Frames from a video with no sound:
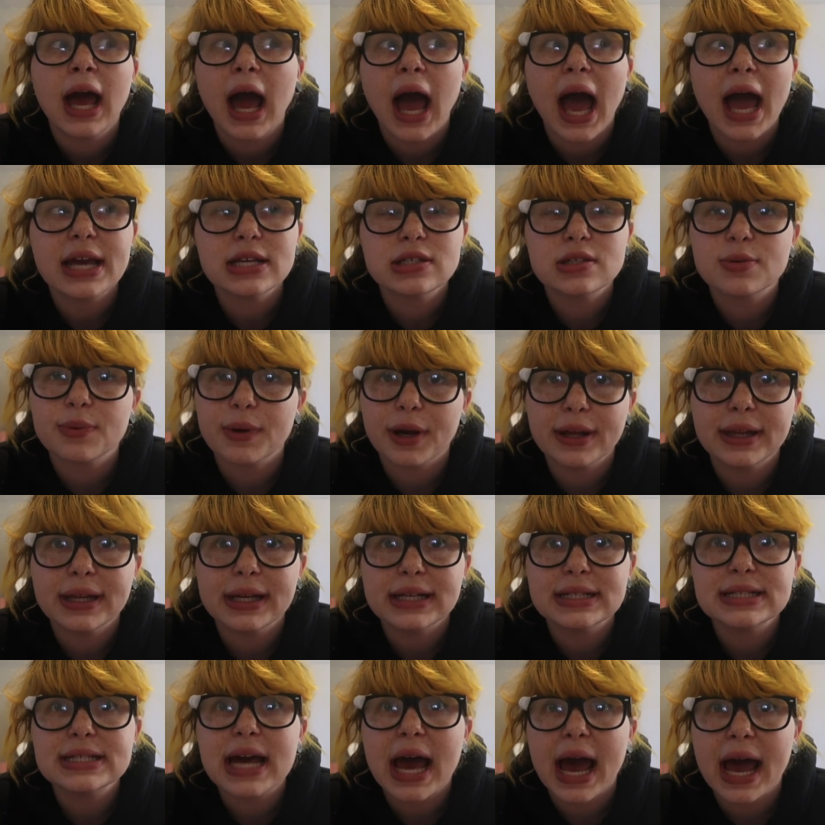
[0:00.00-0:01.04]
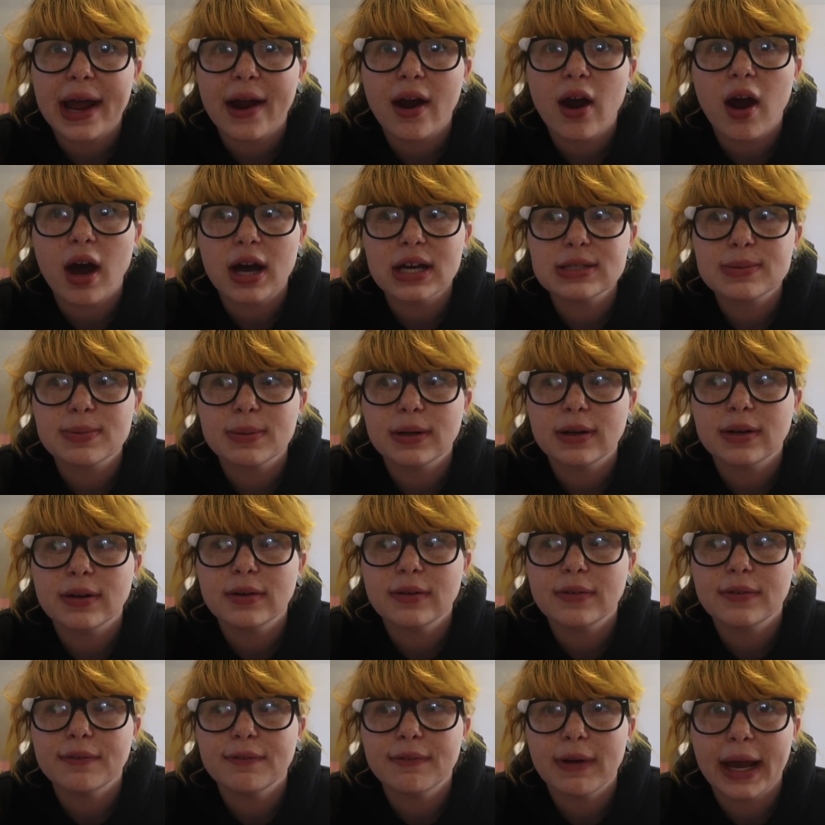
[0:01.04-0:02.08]
I swear the entire
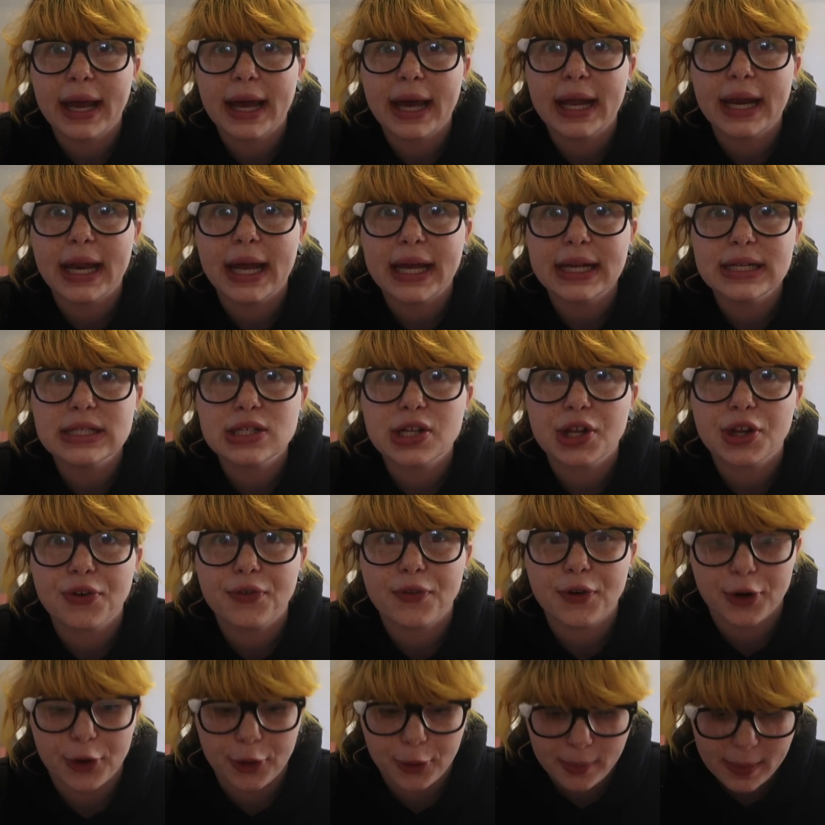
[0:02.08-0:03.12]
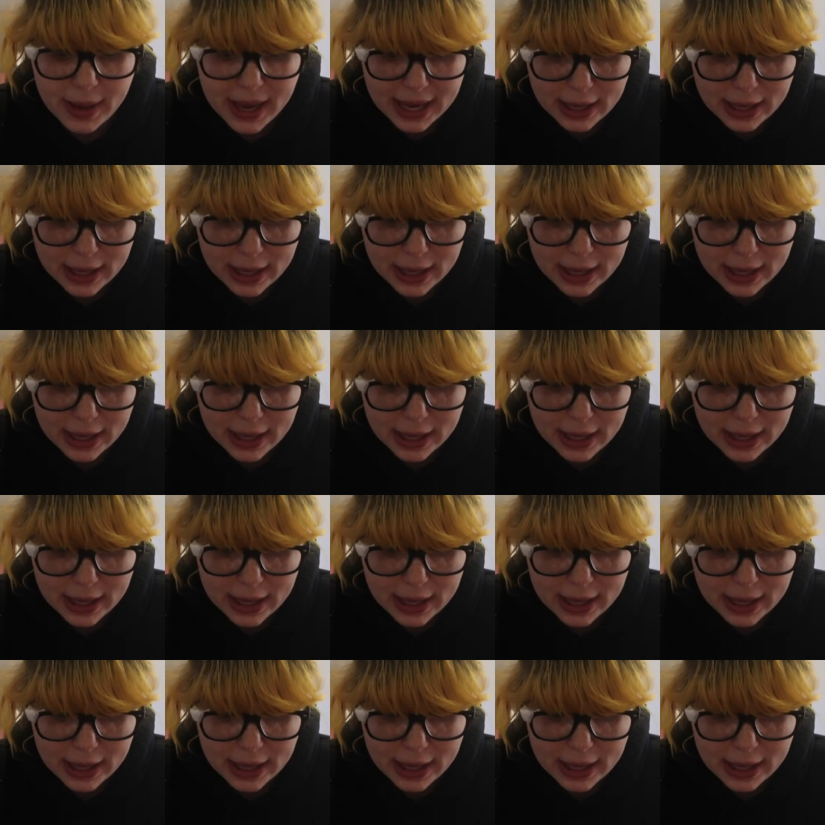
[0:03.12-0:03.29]
hospital ran into the room